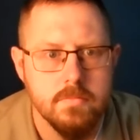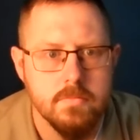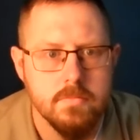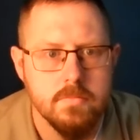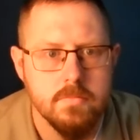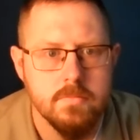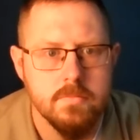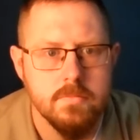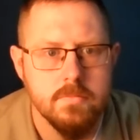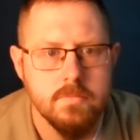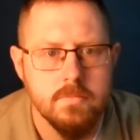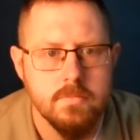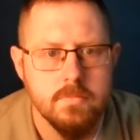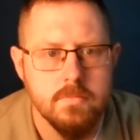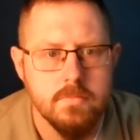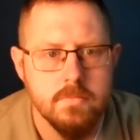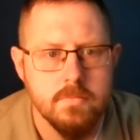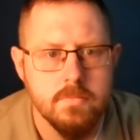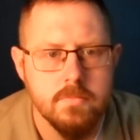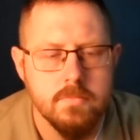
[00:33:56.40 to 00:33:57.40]

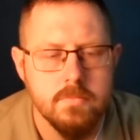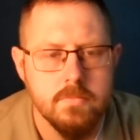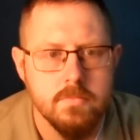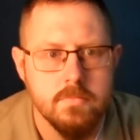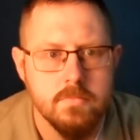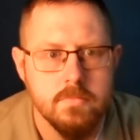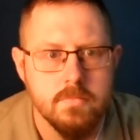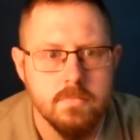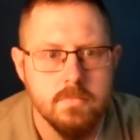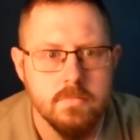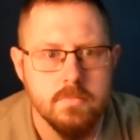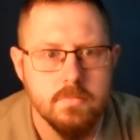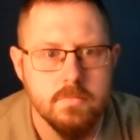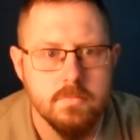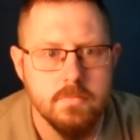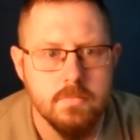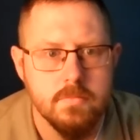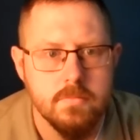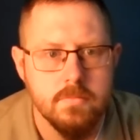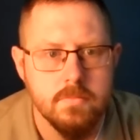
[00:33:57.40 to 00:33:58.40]

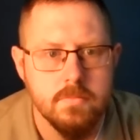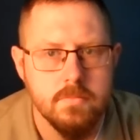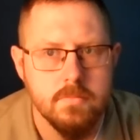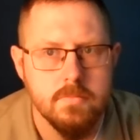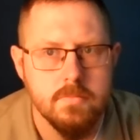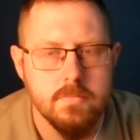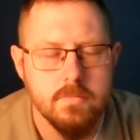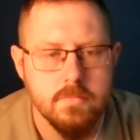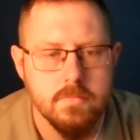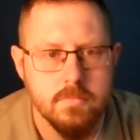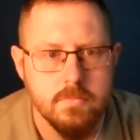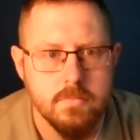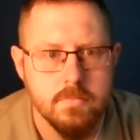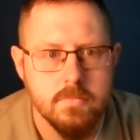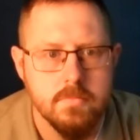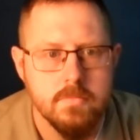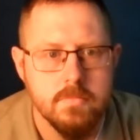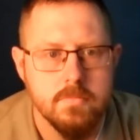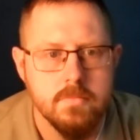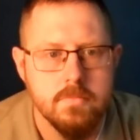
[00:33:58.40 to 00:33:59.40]

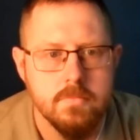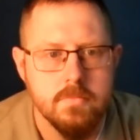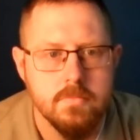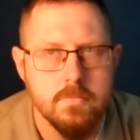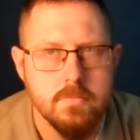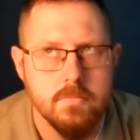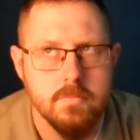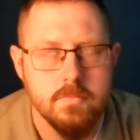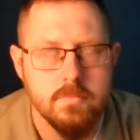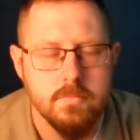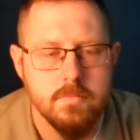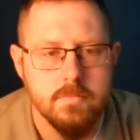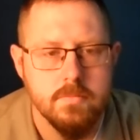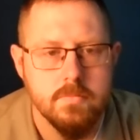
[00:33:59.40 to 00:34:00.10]
[no speech]